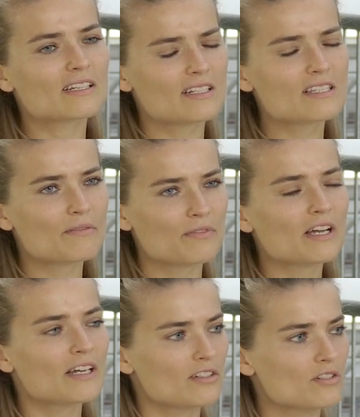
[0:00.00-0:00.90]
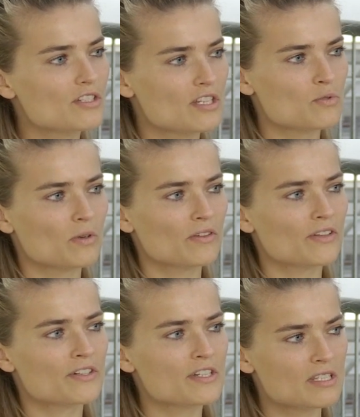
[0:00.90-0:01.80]
that's something I noticed as well.
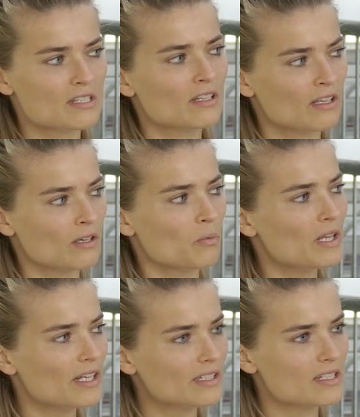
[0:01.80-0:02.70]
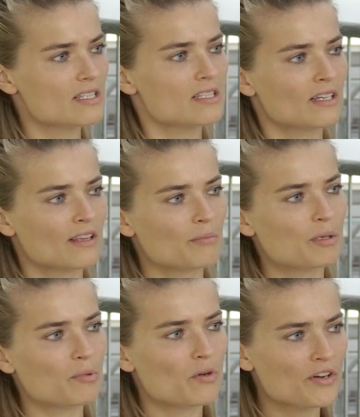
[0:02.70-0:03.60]
There is willingness, and
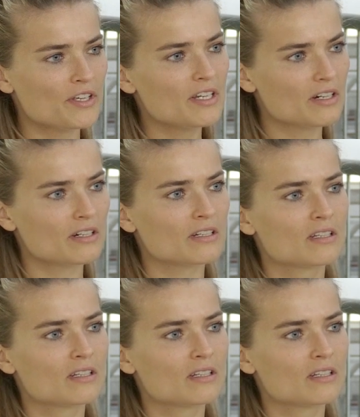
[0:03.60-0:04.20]
people are eager